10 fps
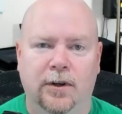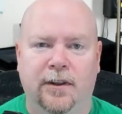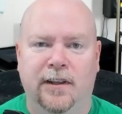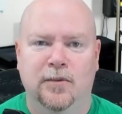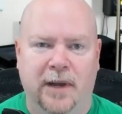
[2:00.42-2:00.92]

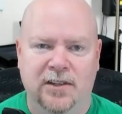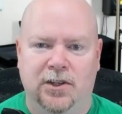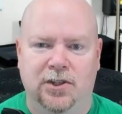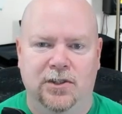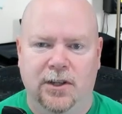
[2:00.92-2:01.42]
in these
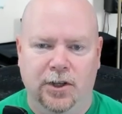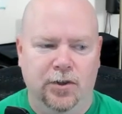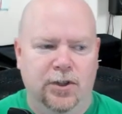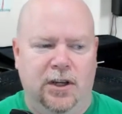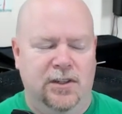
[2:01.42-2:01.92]
messages.
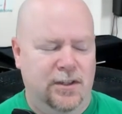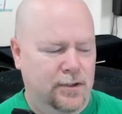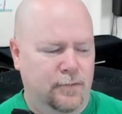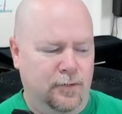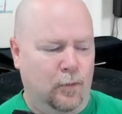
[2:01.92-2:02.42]
You
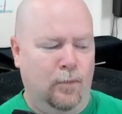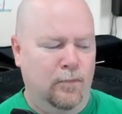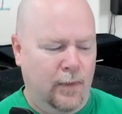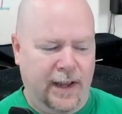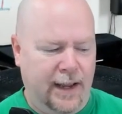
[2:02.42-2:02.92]
just, from
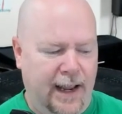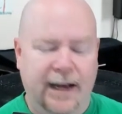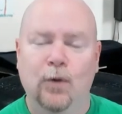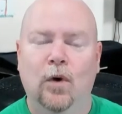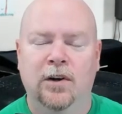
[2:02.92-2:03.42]

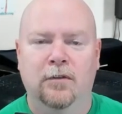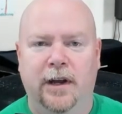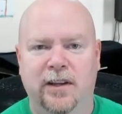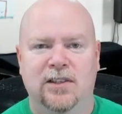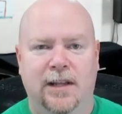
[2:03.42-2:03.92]
any one
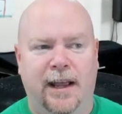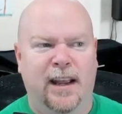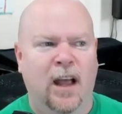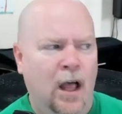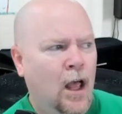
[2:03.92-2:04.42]
device, say,